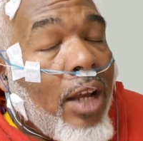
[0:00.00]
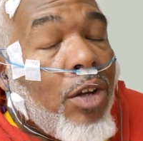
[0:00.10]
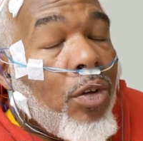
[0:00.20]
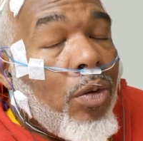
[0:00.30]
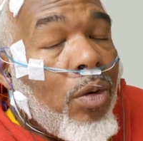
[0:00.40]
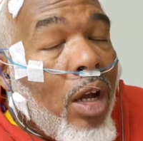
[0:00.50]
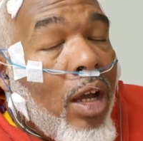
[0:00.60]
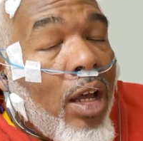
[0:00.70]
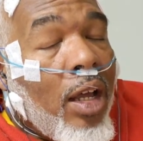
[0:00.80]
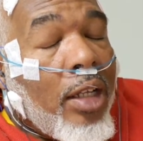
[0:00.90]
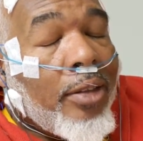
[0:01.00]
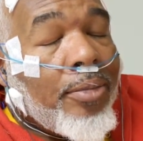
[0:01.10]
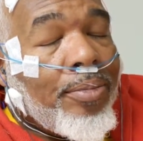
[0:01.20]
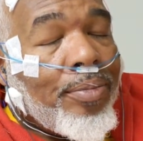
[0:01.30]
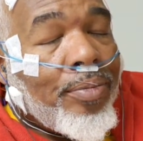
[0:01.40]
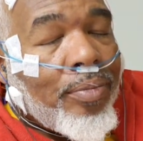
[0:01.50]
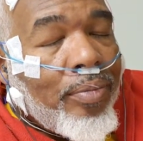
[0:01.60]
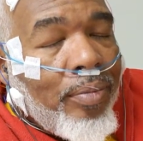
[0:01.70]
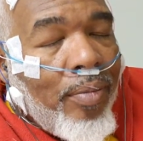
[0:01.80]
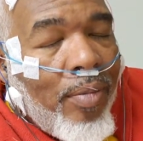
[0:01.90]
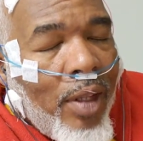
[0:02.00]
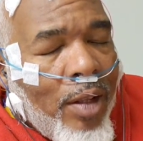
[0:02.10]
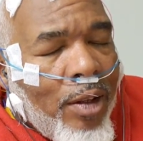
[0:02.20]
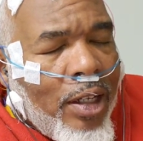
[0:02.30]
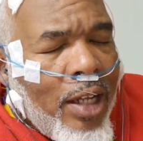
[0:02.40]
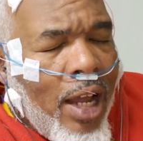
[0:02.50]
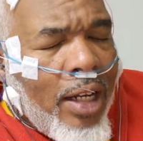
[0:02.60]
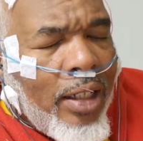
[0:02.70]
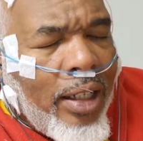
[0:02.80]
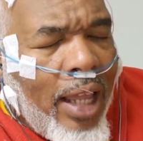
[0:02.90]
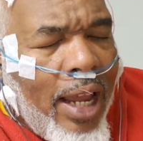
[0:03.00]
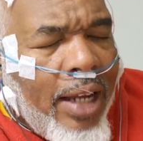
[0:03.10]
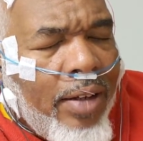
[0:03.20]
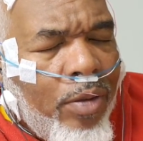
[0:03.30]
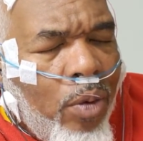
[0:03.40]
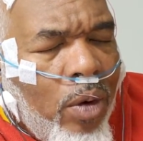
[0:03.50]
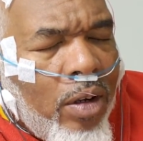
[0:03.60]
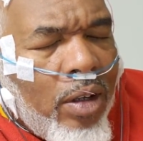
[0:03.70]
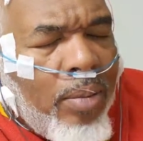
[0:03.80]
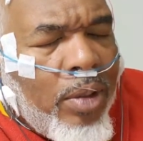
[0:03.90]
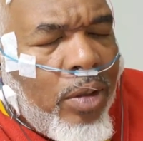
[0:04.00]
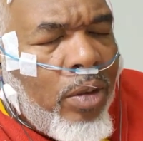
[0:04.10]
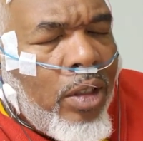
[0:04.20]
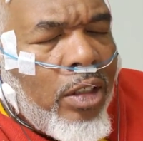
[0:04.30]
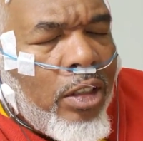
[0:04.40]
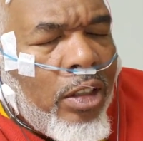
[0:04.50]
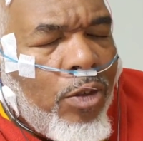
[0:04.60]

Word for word: a new uh, kind of line of work I'm doing